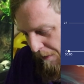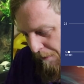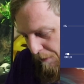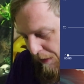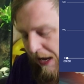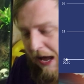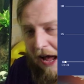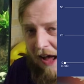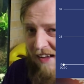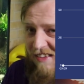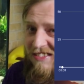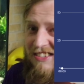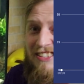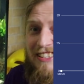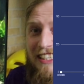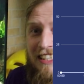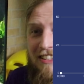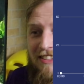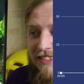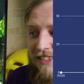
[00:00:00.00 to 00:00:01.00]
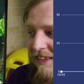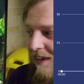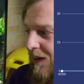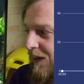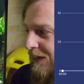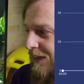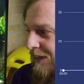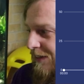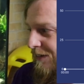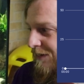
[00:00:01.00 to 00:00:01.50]
But yeah, decent
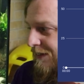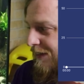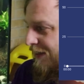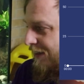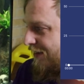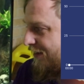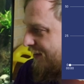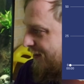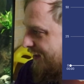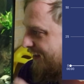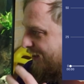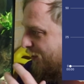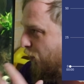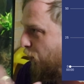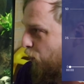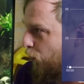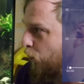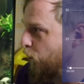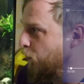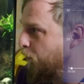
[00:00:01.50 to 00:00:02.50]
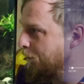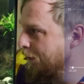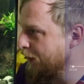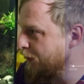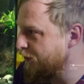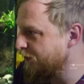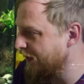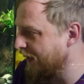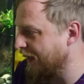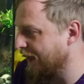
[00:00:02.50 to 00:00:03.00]
light units, all
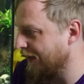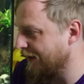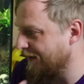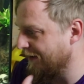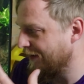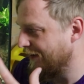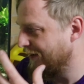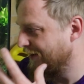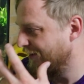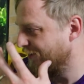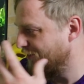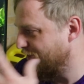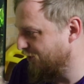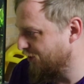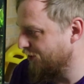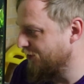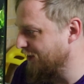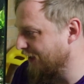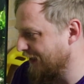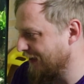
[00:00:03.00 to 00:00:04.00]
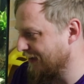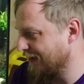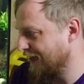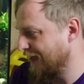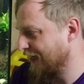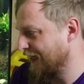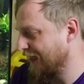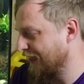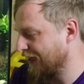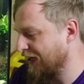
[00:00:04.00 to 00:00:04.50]
built in to this
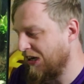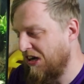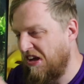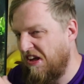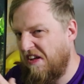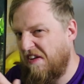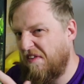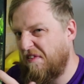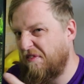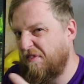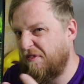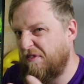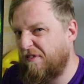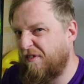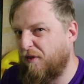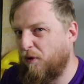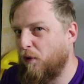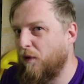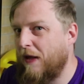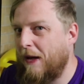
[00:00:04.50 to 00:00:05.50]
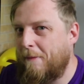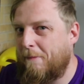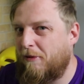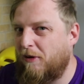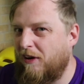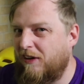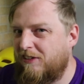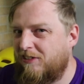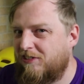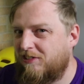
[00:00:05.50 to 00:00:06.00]
tank for that
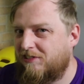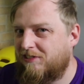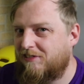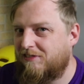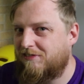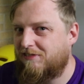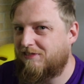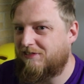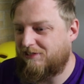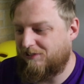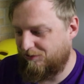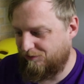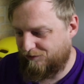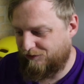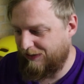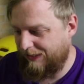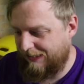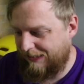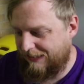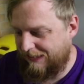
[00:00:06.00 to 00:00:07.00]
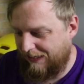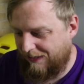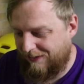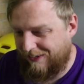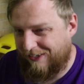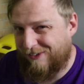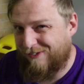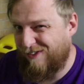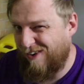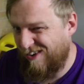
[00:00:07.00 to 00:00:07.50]
price. You really can't
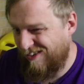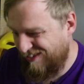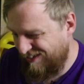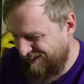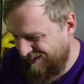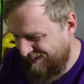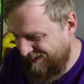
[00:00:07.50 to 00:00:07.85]
go wrong.